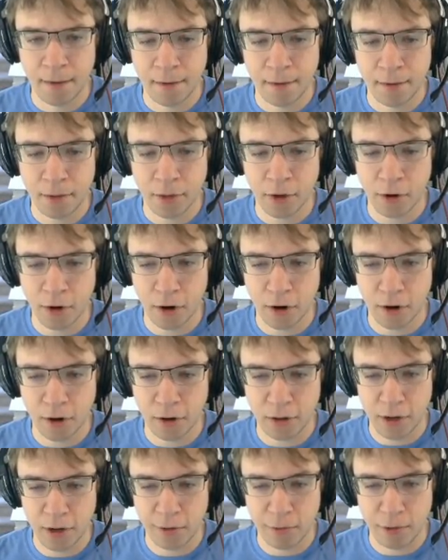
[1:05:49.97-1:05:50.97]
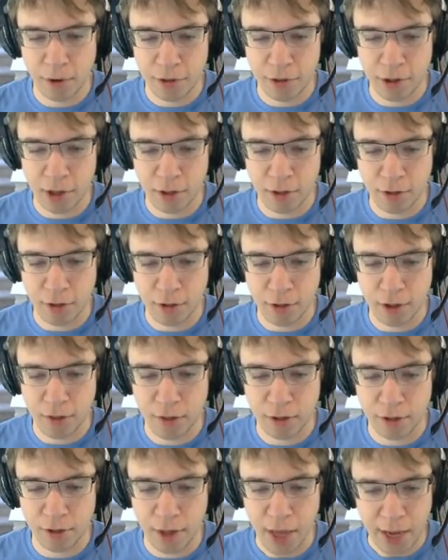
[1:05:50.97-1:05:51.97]
There are a lot of rest sites in
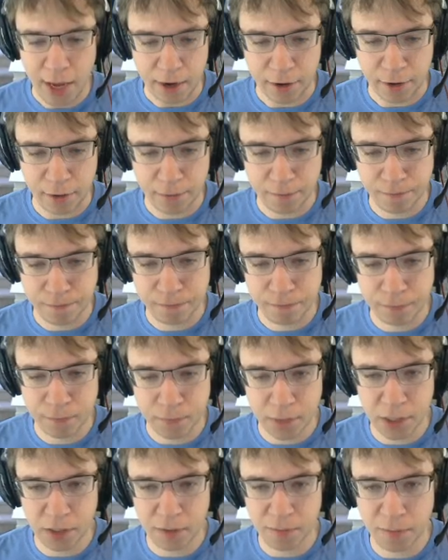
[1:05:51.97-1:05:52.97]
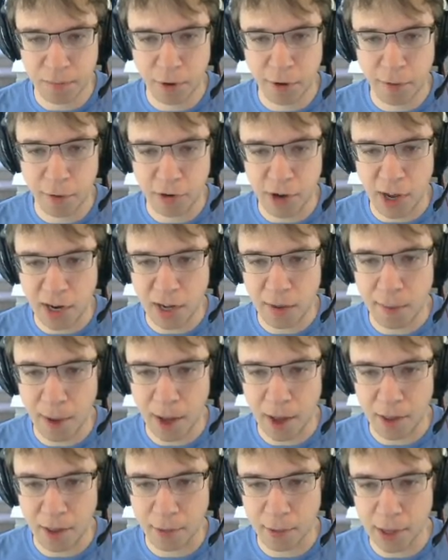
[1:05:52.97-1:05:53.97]
this act. Pretty much any
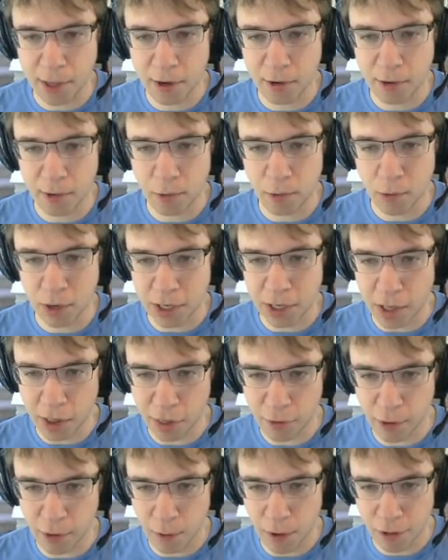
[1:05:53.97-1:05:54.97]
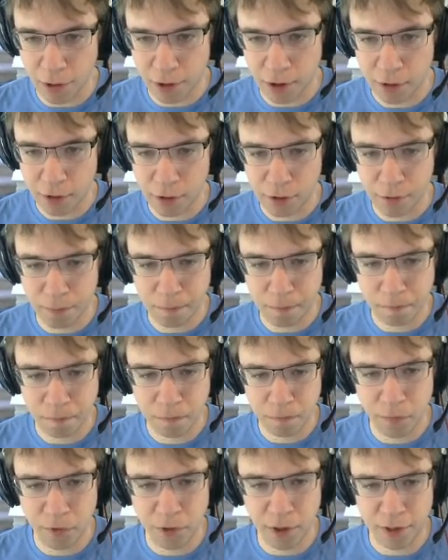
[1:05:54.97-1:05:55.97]
path we go, we're going to get 3 rest sites,
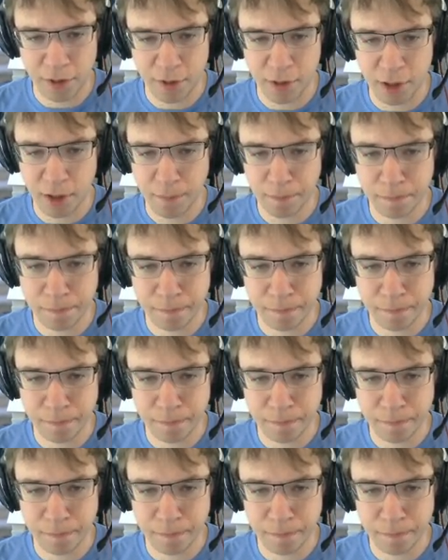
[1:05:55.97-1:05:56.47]
so that's neat.